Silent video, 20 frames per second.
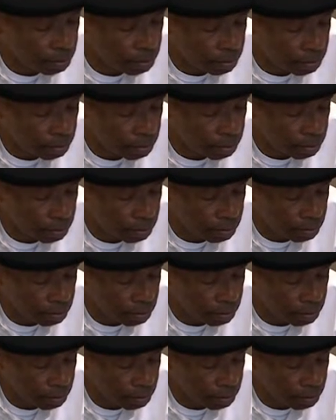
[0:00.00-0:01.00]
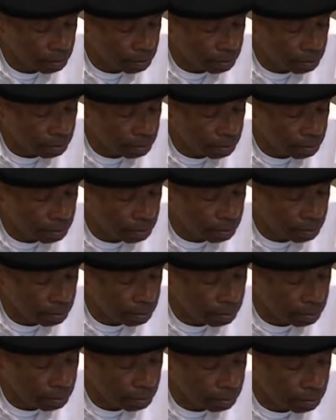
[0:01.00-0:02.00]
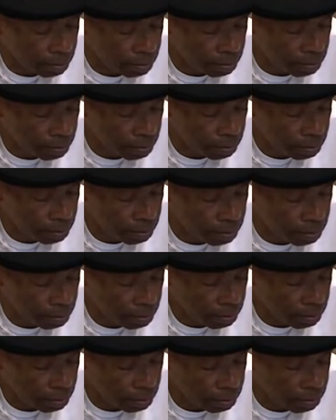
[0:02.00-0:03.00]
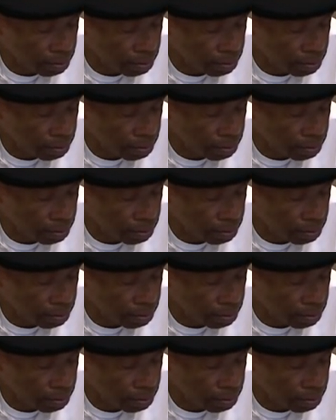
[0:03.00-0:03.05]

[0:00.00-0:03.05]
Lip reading: This person isn't speaking.